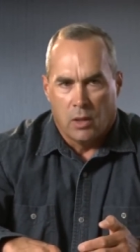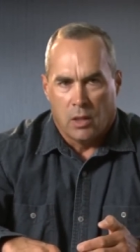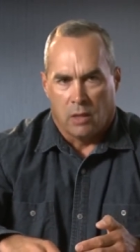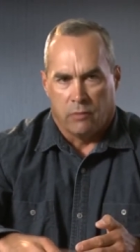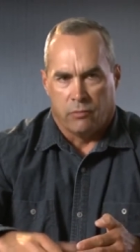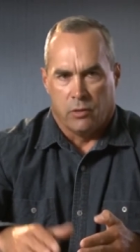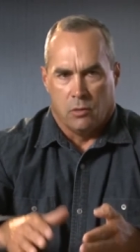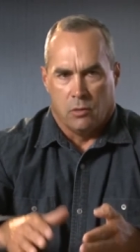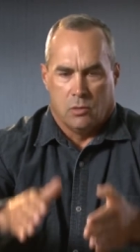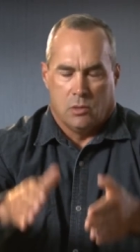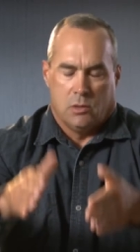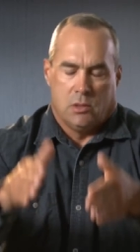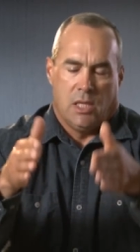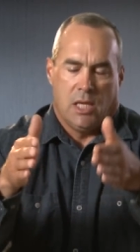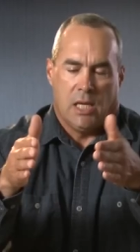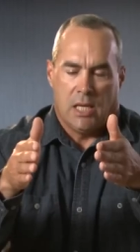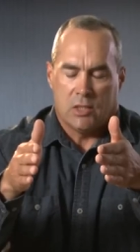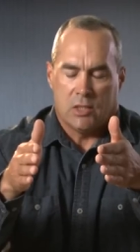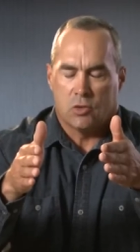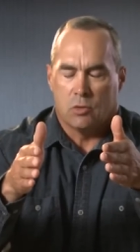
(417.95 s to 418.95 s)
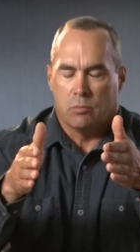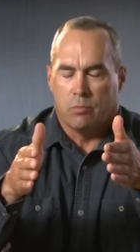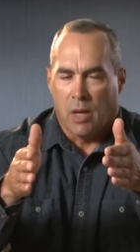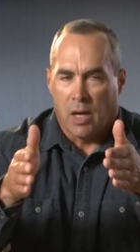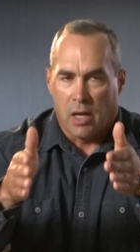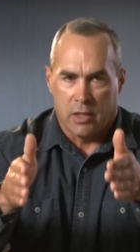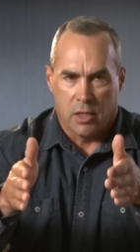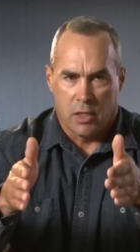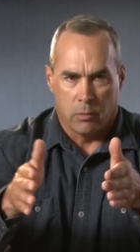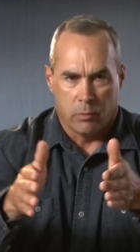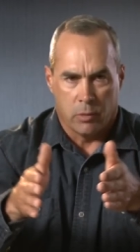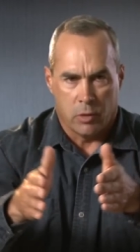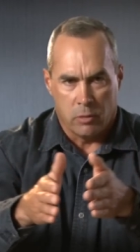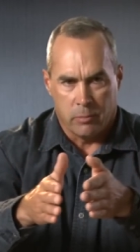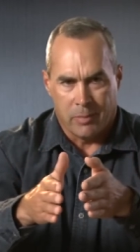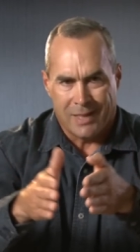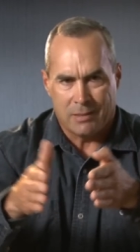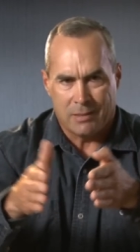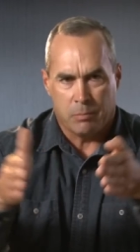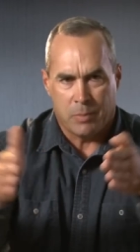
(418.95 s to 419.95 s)
If you had extra body armor, you
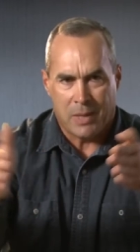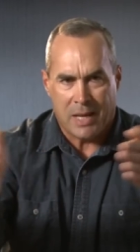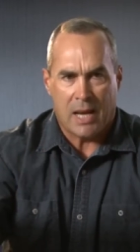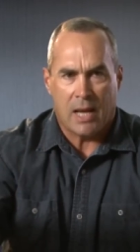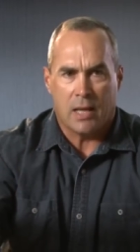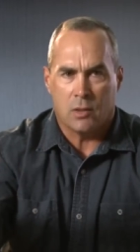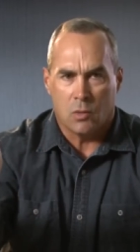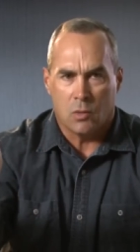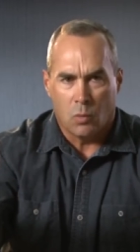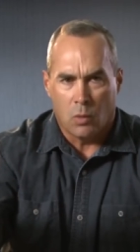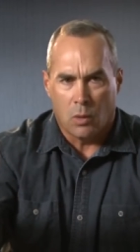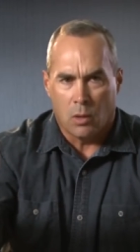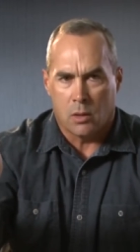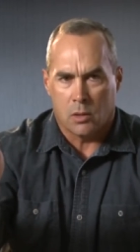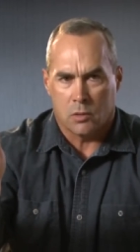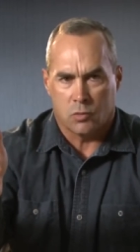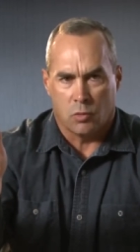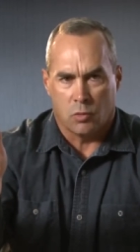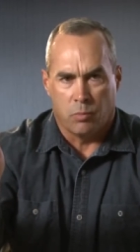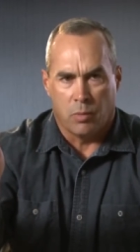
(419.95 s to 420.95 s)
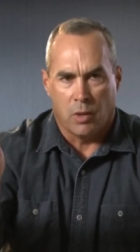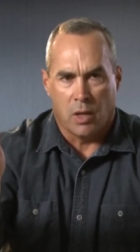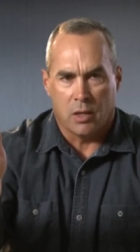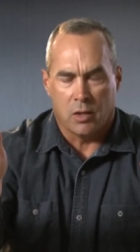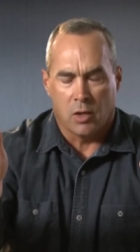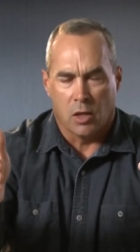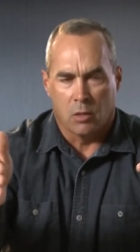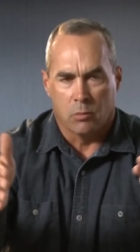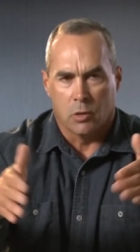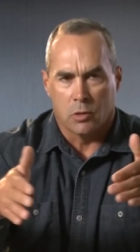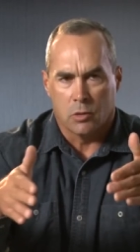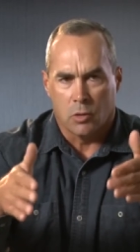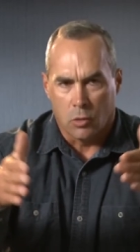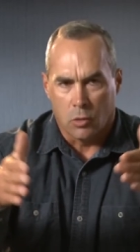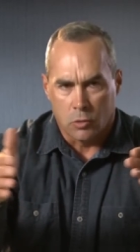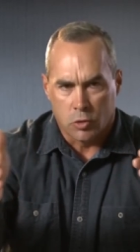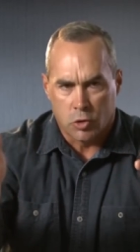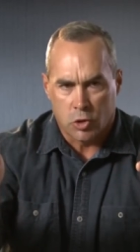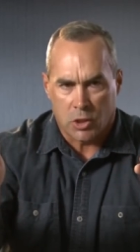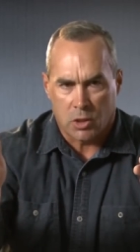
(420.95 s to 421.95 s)
might pad the walls with body armor
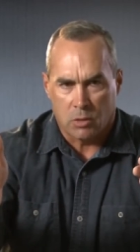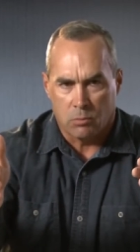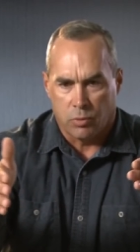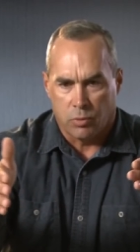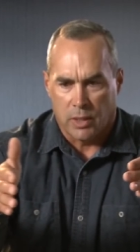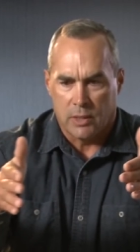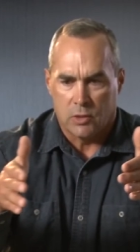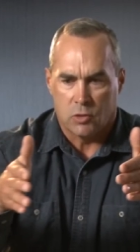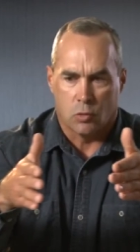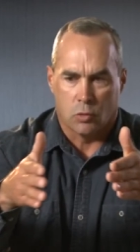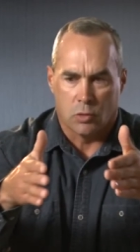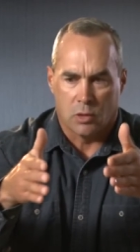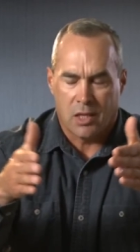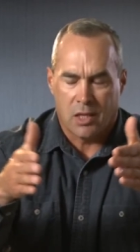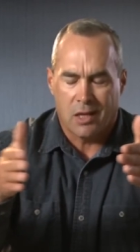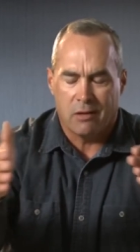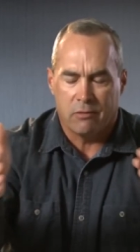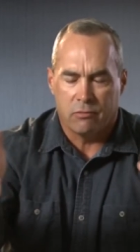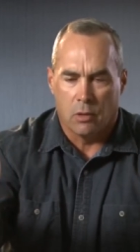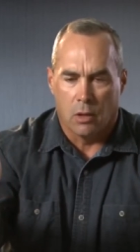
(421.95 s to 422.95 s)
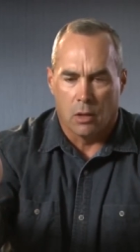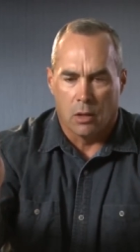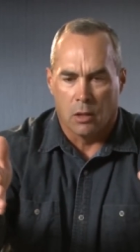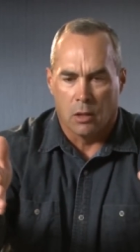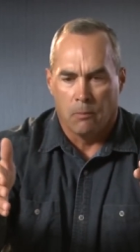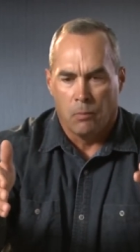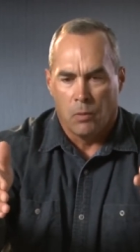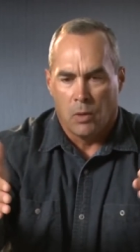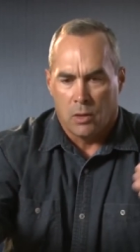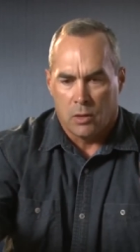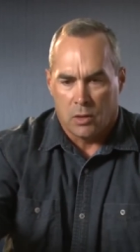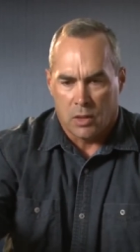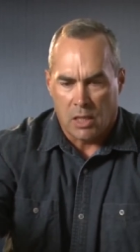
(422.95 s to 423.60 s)
or chicken plates or Kevlar to